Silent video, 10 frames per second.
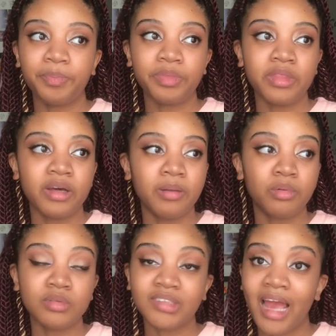the
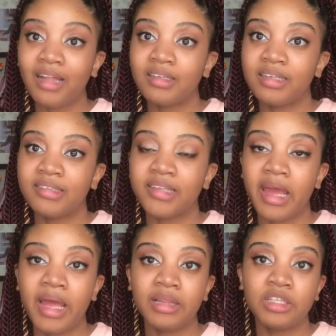brutalities
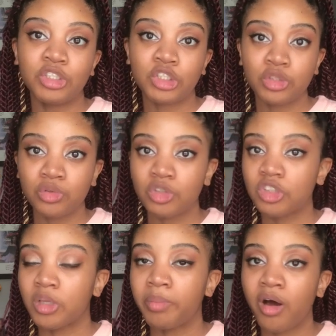that the
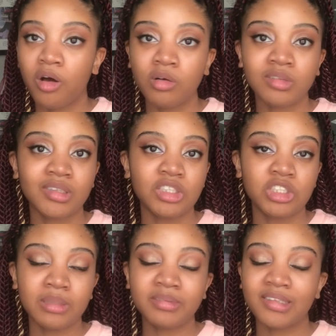Jews, the Poles, the
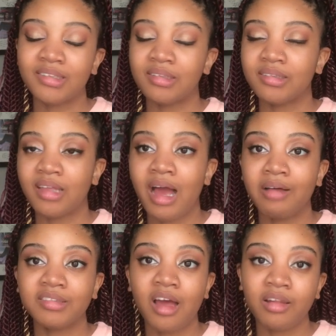Gypsies, the
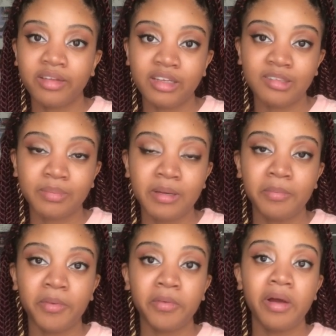Slavs, all of these
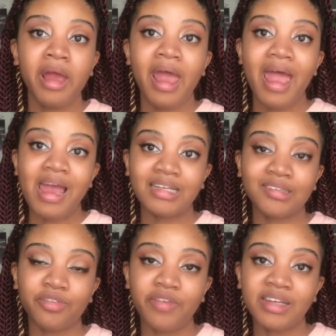people had
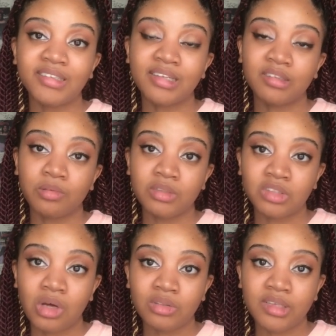to face as a
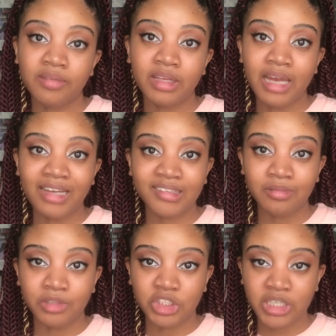result of the Nazi
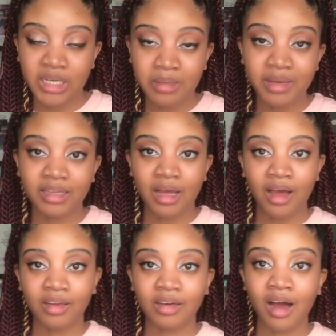regime and the
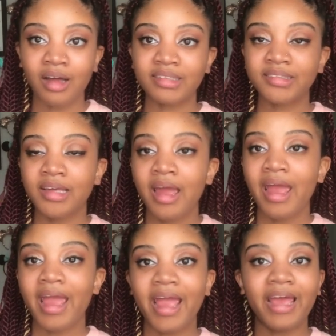Holocaust
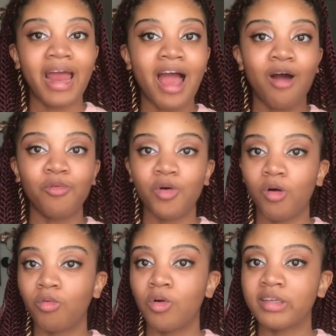and how
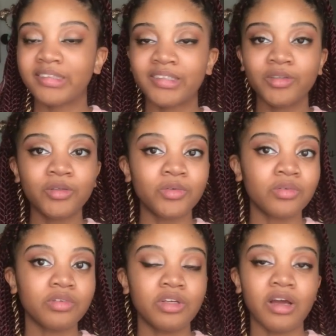World War
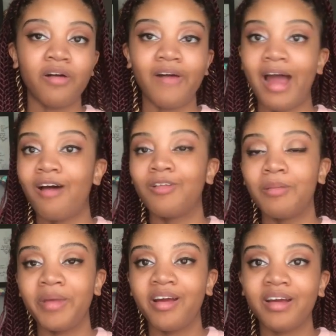II, you know, how
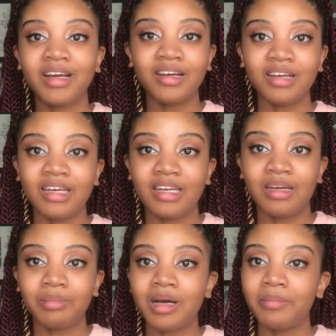America ended
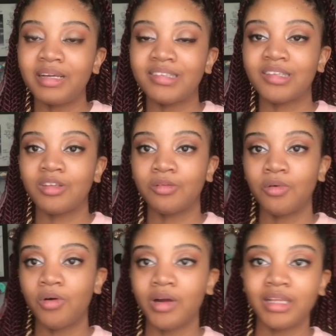up coming into the
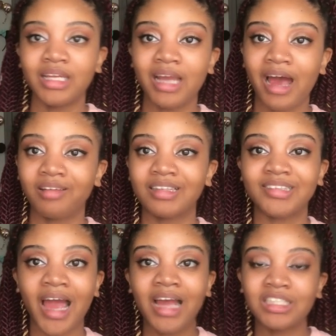war and then how the
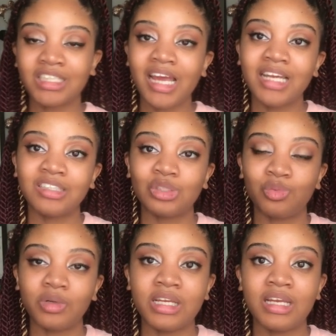tide changed
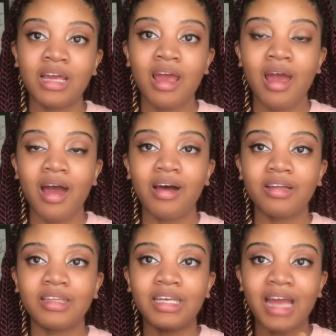when uh, the